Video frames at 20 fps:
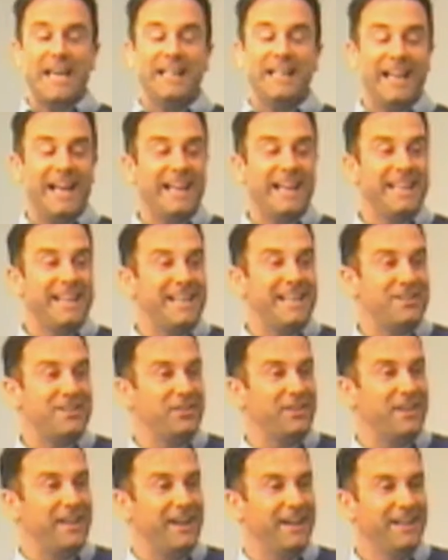didn't like
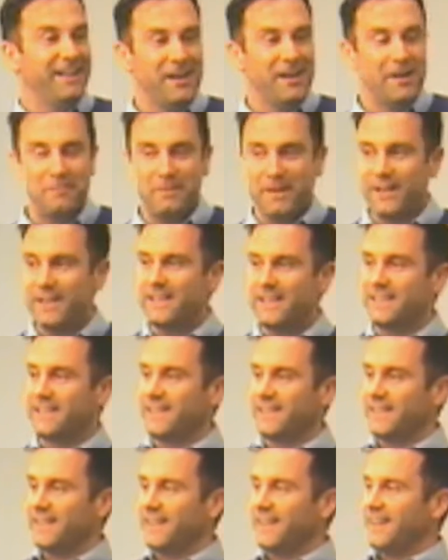each other
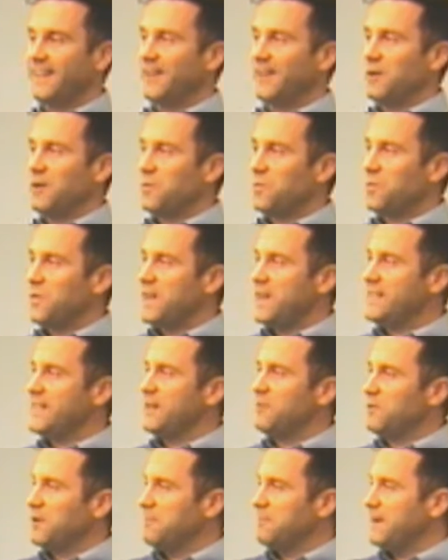because we
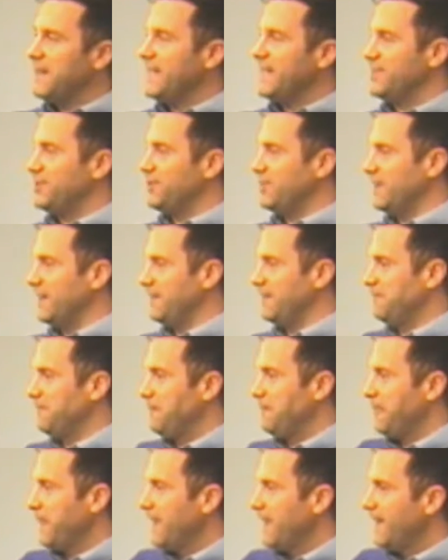didn't want to be each other.
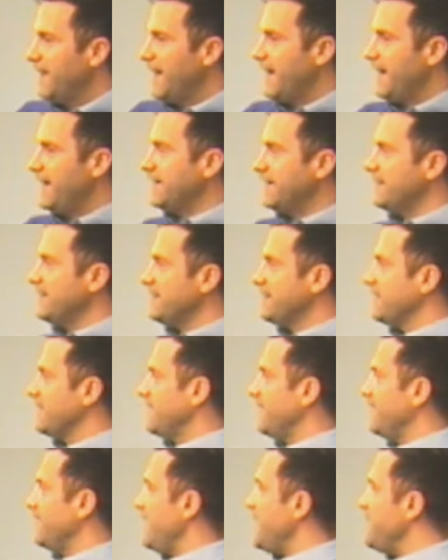And
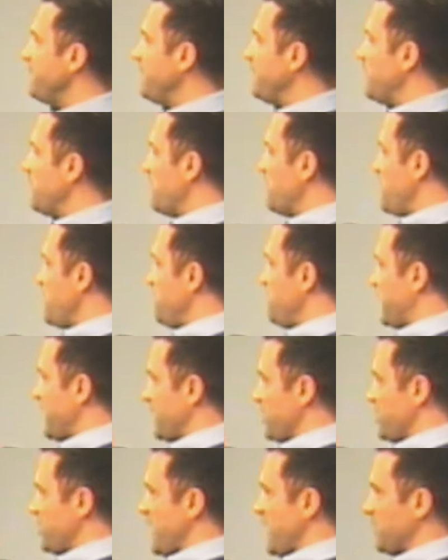even in the womb, we
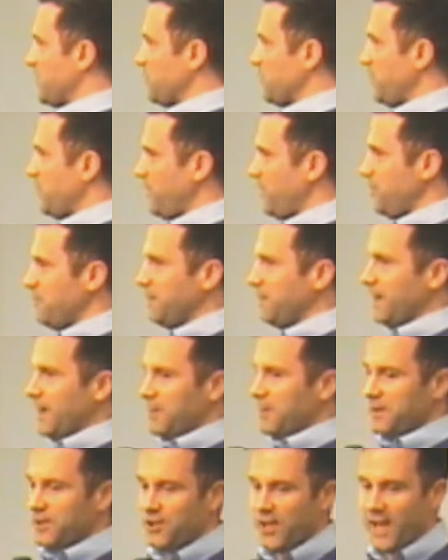kind of shared the womb,
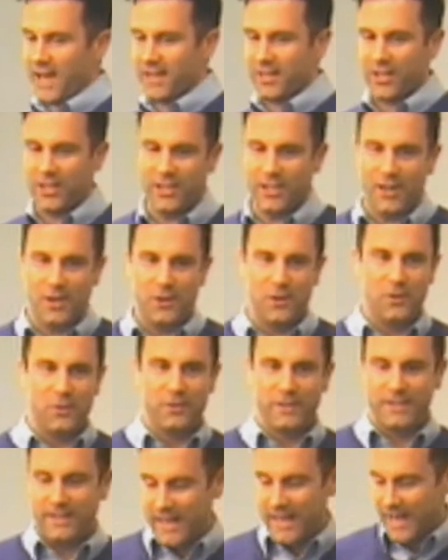we shared
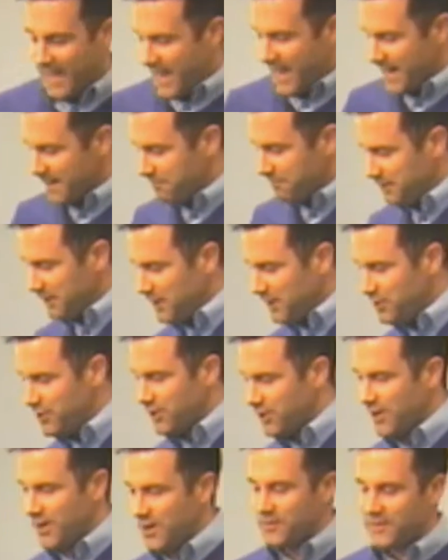clothes. I had blue
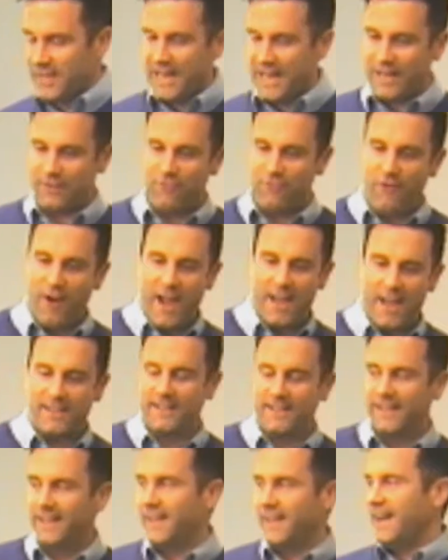shoes, he had
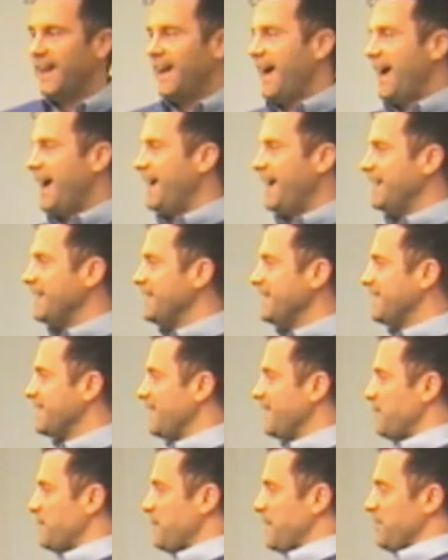red, and
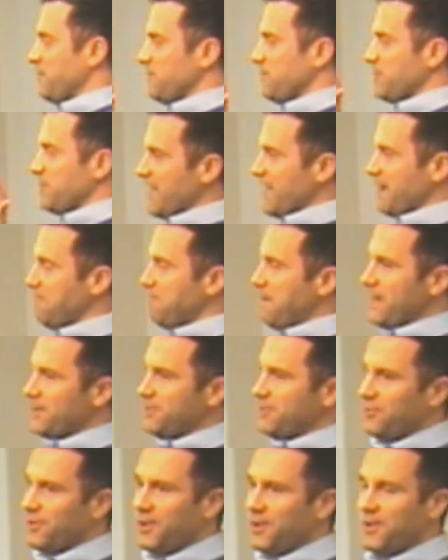we shared a
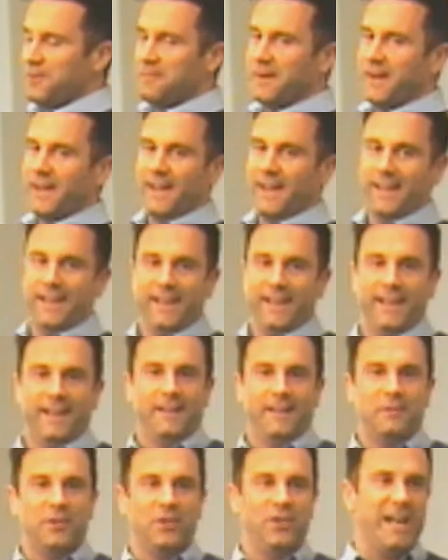bedroom,
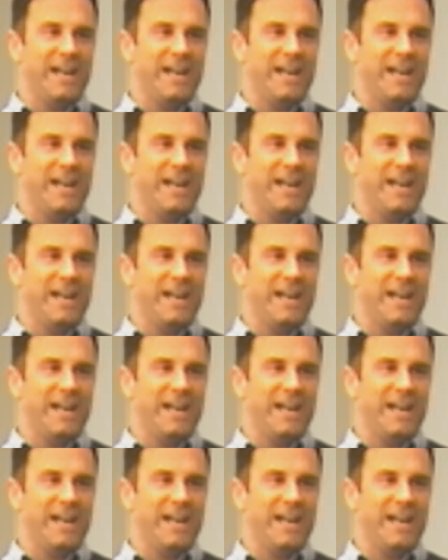we